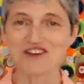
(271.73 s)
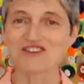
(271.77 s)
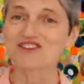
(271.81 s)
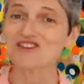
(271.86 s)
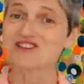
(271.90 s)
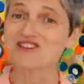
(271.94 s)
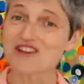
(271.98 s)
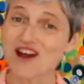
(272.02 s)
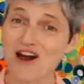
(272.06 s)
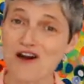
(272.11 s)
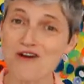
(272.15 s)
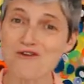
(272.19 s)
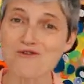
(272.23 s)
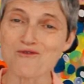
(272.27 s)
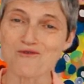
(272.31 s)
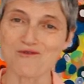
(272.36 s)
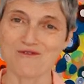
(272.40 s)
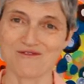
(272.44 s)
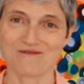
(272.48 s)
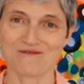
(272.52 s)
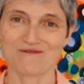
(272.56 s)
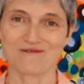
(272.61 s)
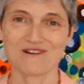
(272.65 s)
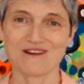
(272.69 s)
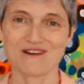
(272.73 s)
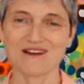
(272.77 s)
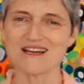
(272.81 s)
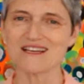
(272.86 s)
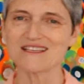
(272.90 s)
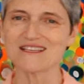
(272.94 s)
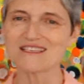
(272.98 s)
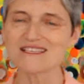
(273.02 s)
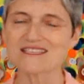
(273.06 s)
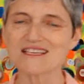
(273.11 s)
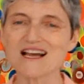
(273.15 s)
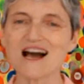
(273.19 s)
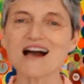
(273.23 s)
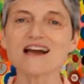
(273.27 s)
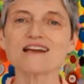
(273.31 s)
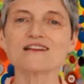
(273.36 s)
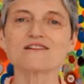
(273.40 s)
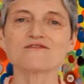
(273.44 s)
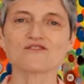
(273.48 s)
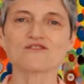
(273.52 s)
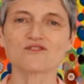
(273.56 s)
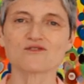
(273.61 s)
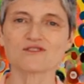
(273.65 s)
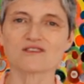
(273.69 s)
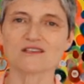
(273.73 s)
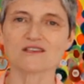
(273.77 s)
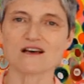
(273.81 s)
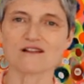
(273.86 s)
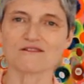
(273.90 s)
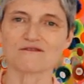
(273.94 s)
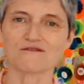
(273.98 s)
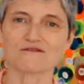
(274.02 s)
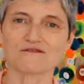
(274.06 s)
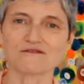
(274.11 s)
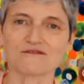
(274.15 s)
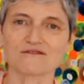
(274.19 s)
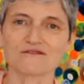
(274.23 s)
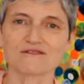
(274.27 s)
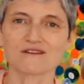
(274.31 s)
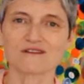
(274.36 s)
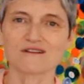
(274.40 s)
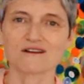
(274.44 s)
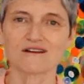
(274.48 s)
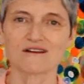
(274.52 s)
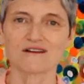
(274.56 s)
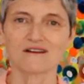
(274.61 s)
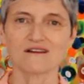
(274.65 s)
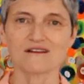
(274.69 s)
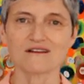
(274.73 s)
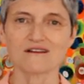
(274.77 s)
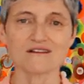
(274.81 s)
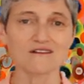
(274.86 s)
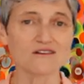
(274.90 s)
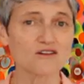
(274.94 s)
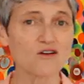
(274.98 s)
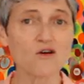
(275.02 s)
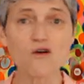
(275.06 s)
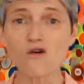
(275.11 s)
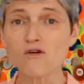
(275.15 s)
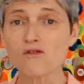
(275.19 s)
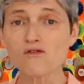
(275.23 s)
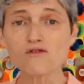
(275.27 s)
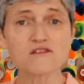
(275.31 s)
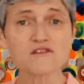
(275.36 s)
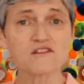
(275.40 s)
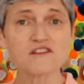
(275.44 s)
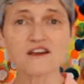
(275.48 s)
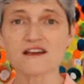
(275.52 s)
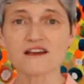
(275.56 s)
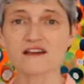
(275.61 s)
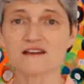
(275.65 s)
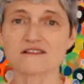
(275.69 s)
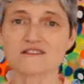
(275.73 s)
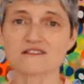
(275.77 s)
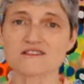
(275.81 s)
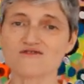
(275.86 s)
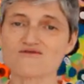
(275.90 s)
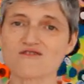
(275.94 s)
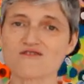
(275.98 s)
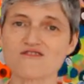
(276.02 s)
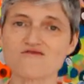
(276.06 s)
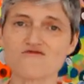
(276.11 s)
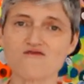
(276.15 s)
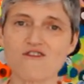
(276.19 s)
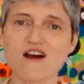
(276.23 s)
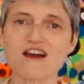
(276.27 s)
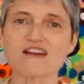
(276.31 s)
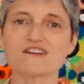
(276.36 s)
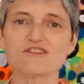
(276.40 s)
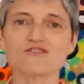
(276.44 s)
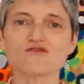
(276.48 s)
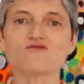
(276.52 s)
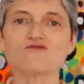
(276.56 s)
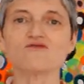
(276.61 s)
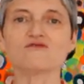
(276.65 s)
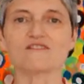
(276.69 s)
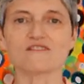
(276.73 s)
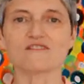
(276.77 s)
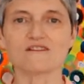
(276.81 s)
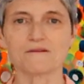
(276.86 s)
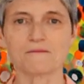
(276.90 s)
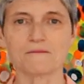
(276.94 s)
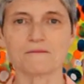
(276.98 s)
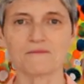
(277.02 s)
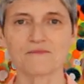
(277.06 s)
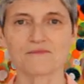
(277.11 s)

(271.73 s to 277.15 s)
To know inside of yourself that all things are in right order.